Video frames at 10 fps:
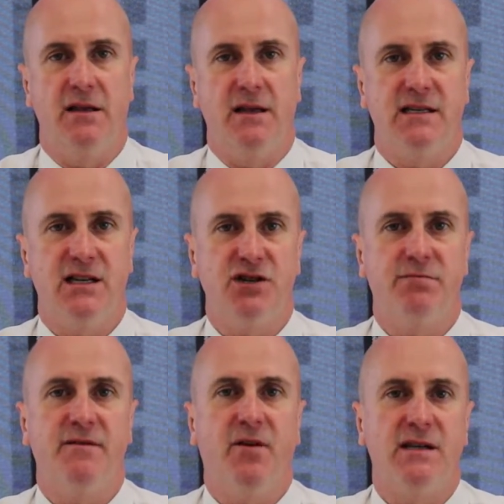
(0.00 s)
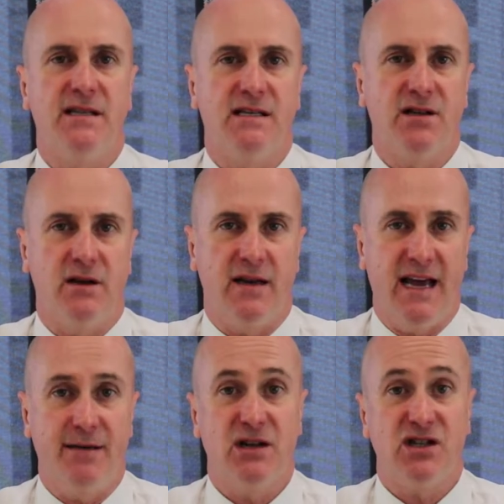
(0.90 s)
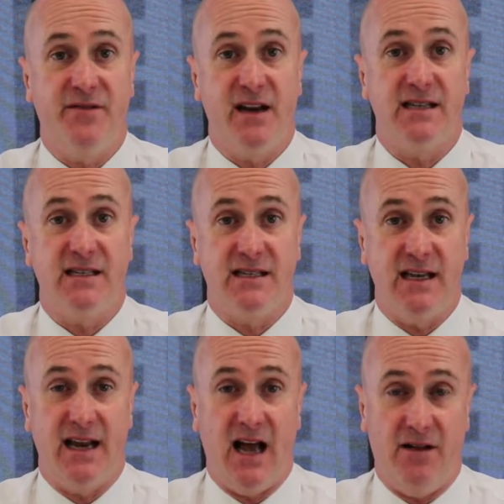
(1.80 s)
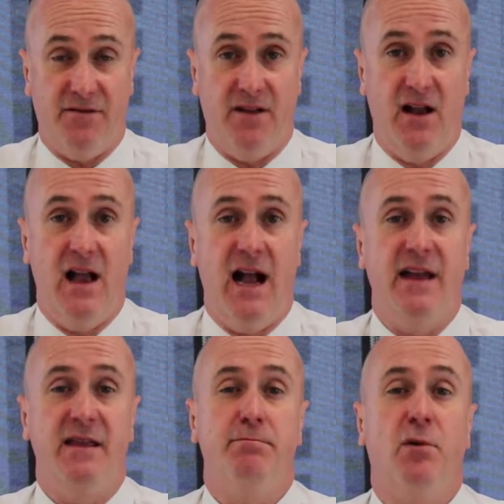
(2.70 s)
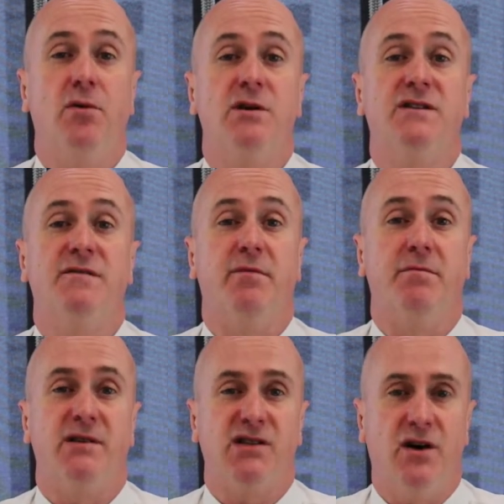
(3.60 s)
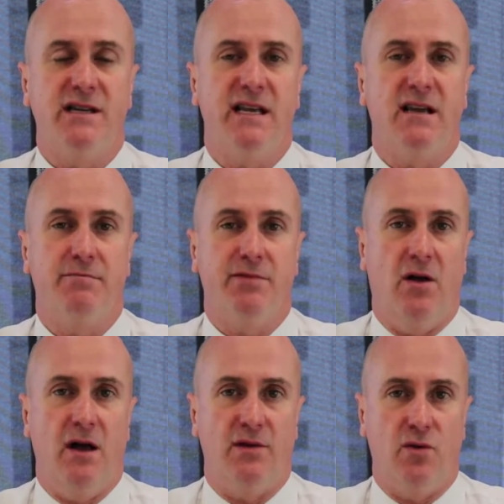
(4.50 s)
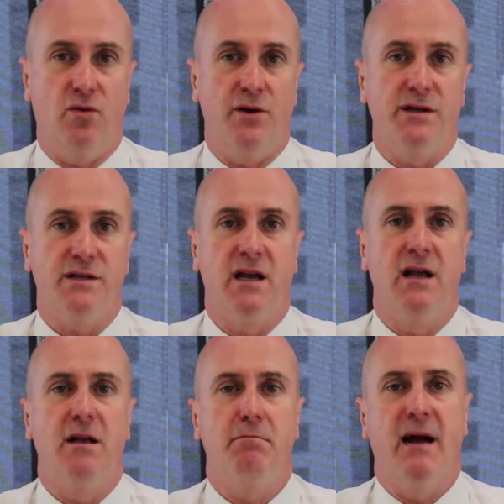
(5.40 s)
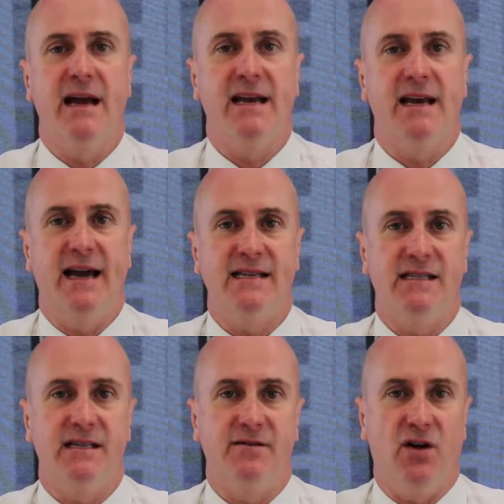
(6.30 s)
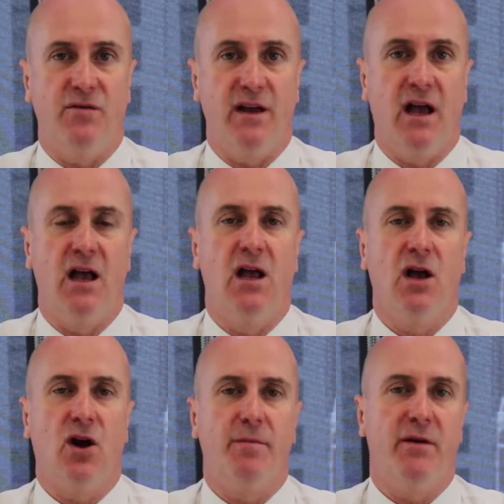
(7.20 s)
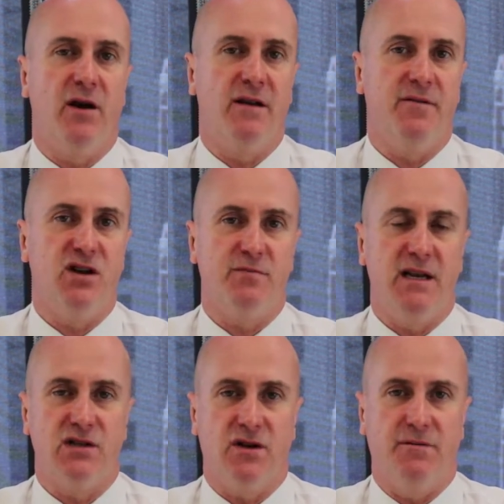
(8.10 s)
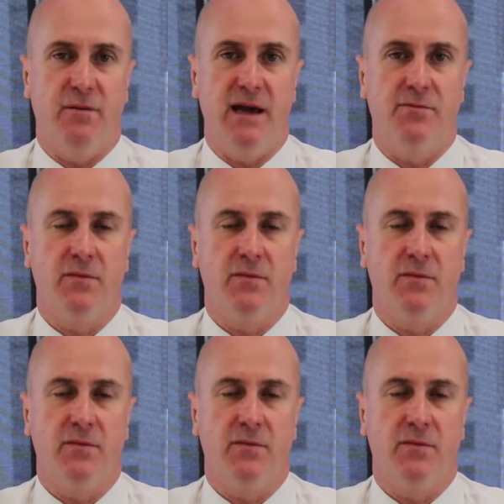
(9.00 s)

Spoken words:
The decision provides insight into how much evidence is enough and the importance of precisely complying with orders made in cases involving copyright infringement in software.